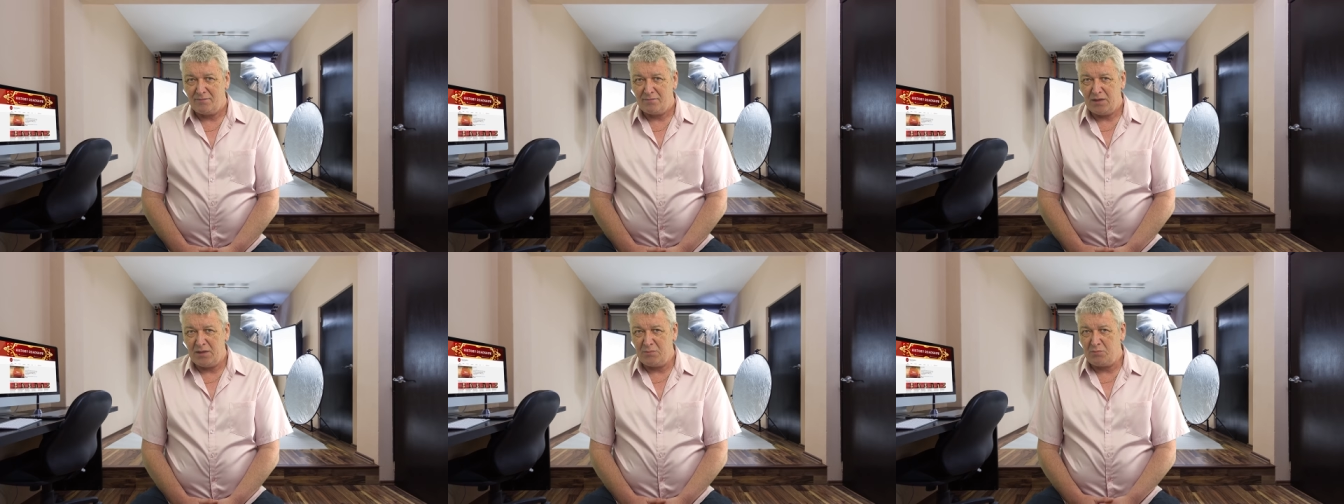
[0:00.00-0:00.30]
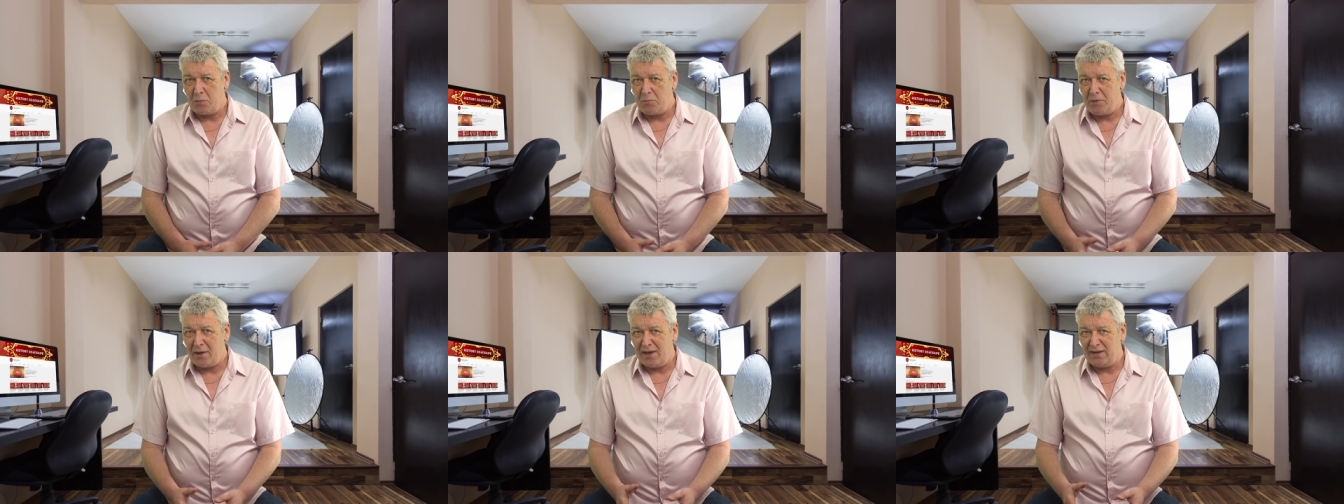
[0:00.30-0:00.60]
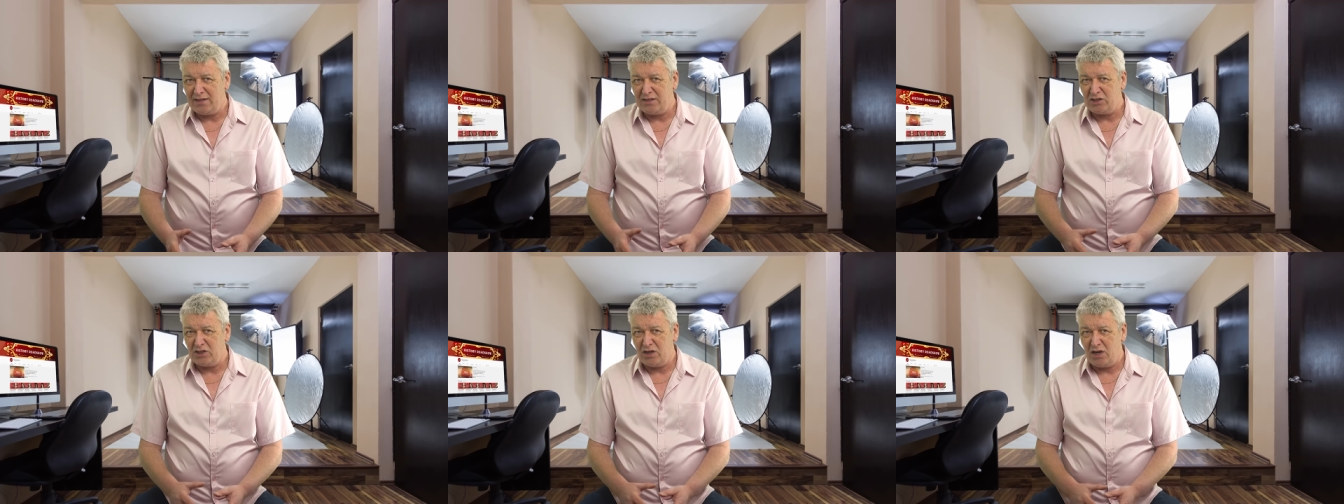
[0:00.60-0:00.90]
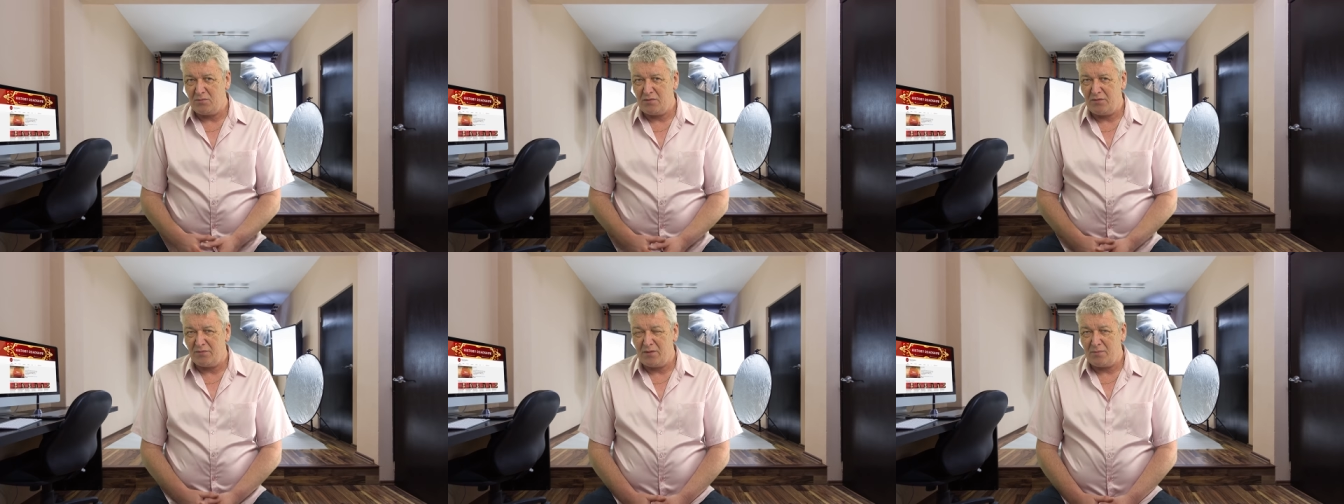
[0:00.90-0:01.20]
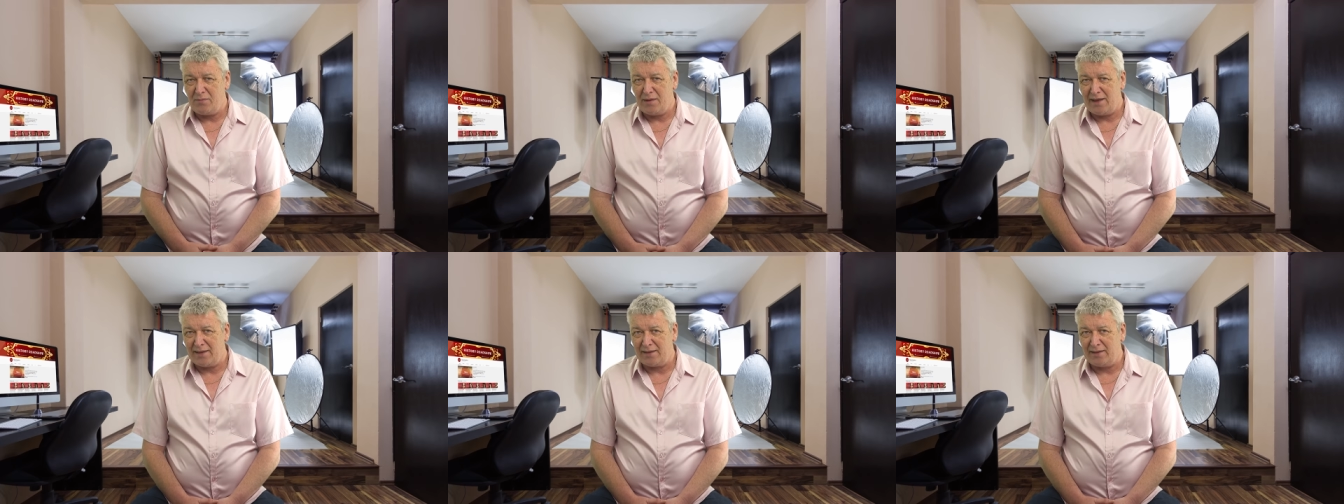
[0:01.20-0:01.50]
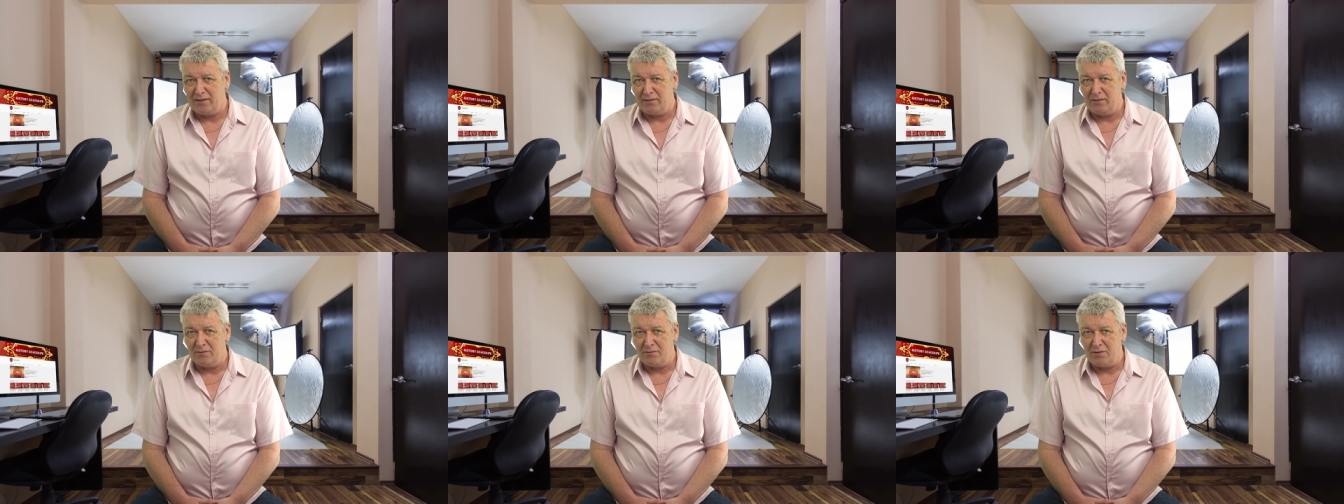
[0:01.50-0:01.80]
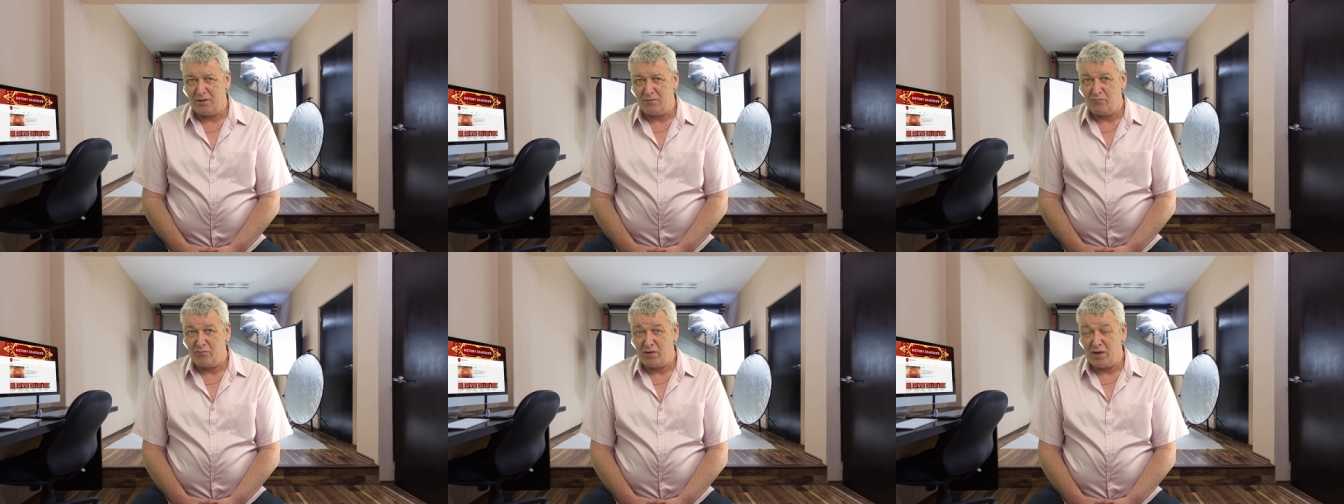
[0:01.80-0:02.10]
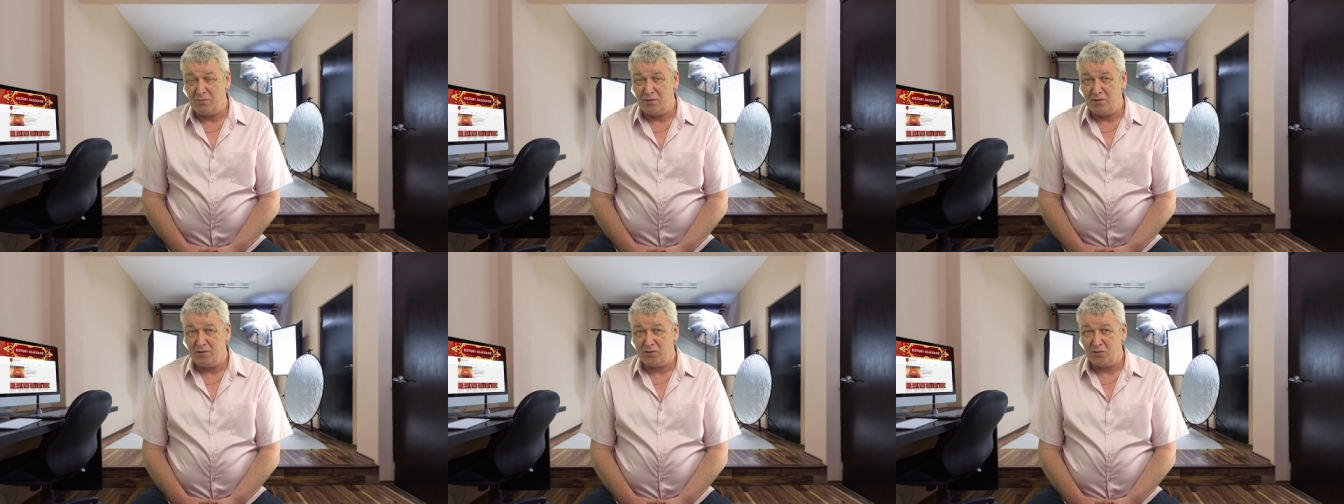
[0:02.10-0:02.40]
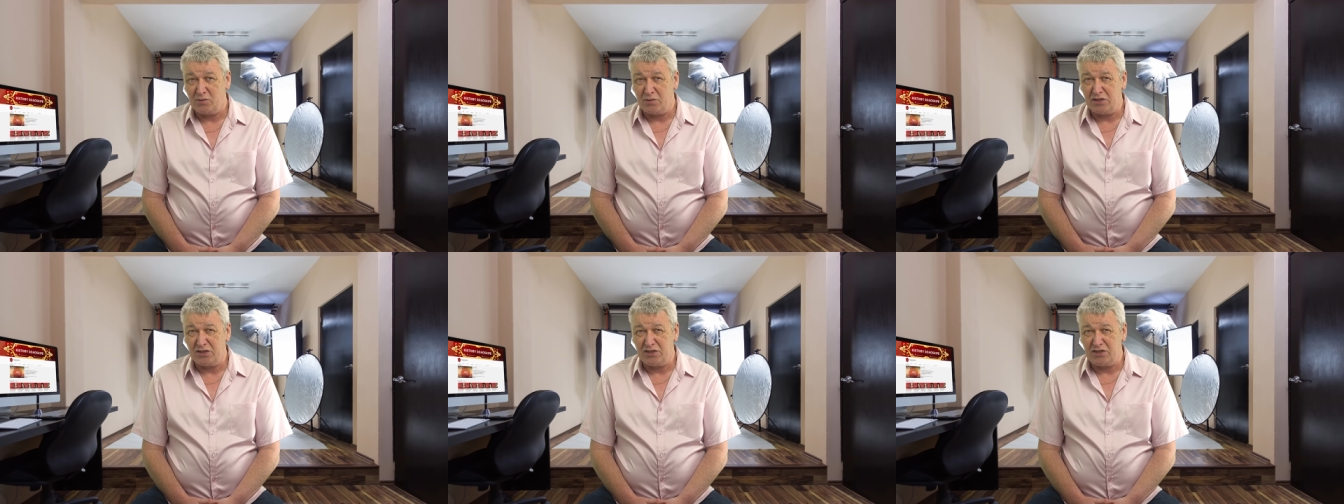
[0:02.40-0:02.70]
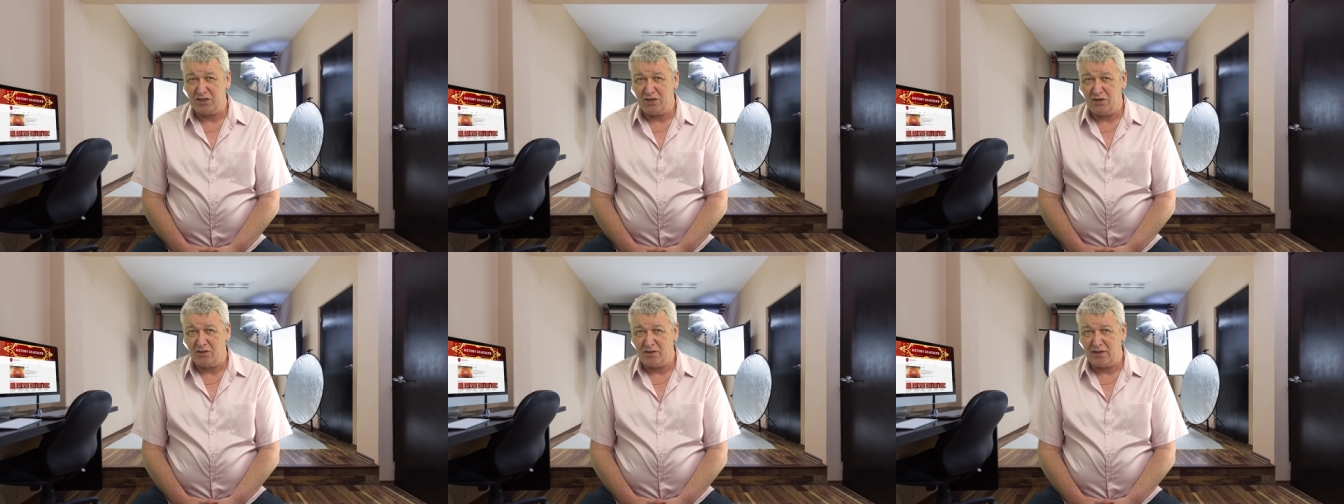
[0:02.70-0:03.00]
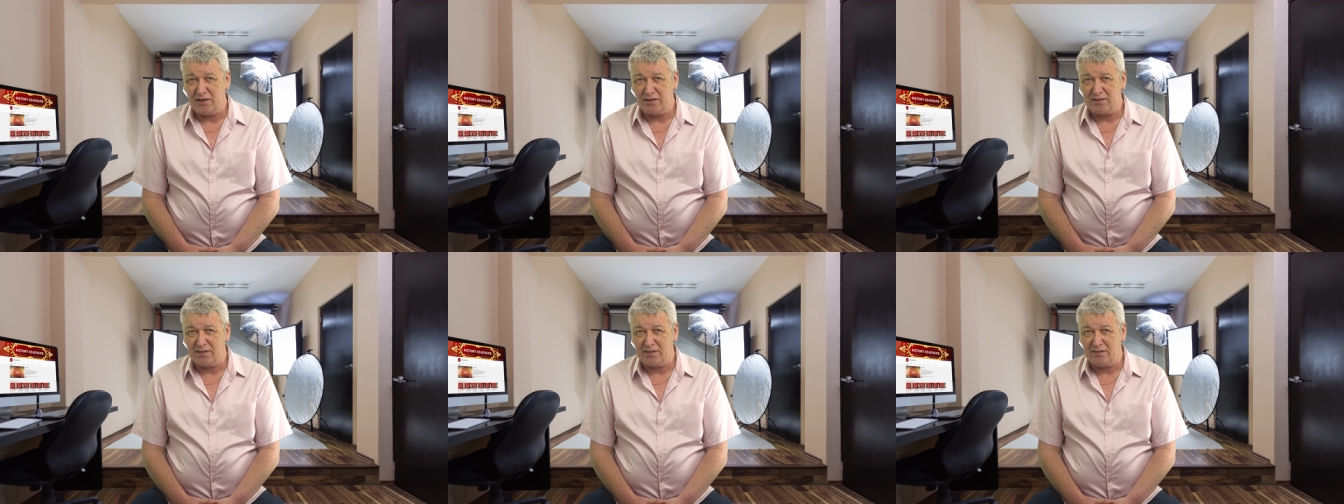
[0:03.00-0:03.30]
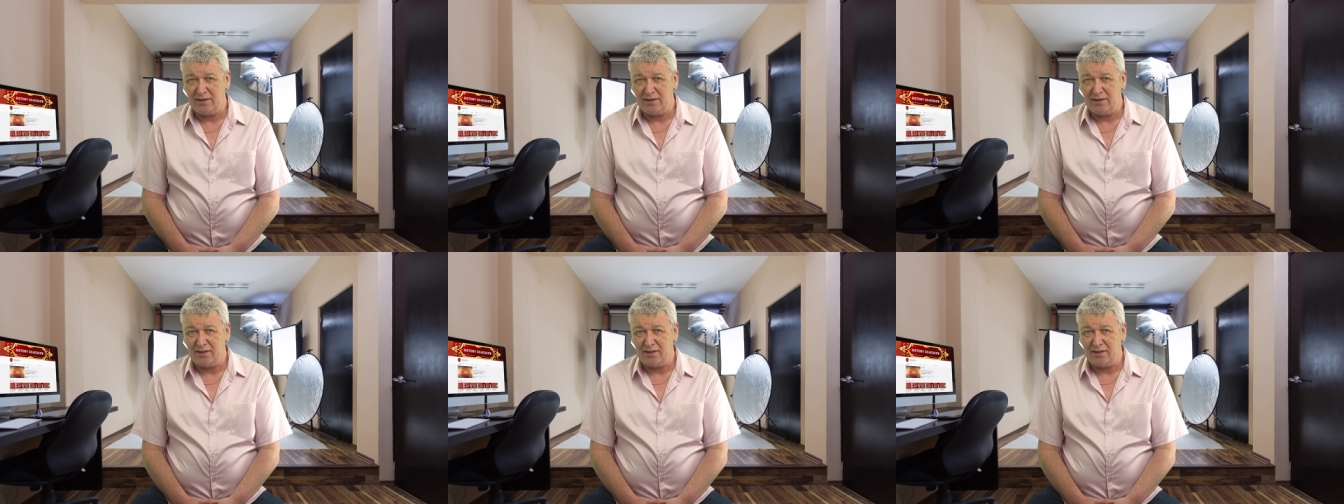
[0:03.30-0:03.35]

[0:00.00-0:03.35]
He prepared his army for battle, and rebels were the targets,